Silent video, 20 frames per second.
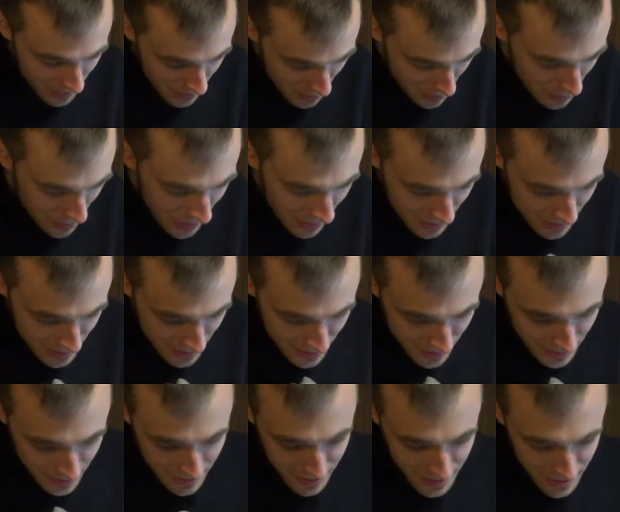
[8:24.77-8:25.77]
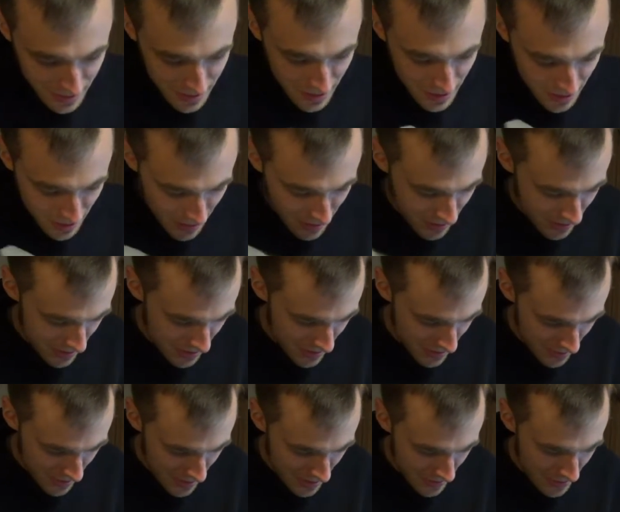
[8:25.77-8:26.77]
the mask. There's nothing else in
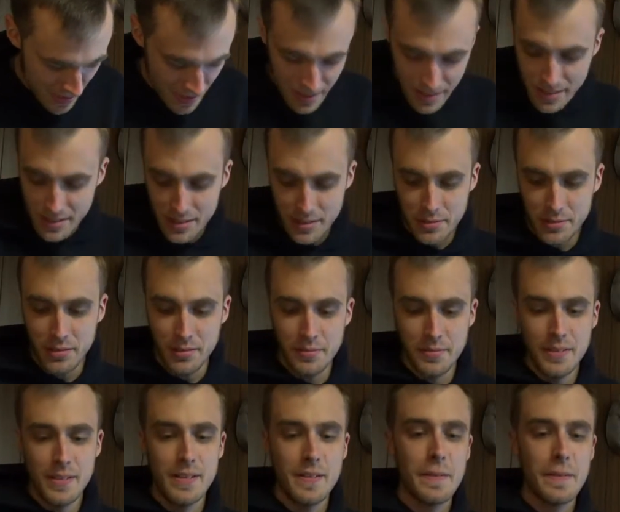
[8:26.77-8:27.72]
here, right? Cool.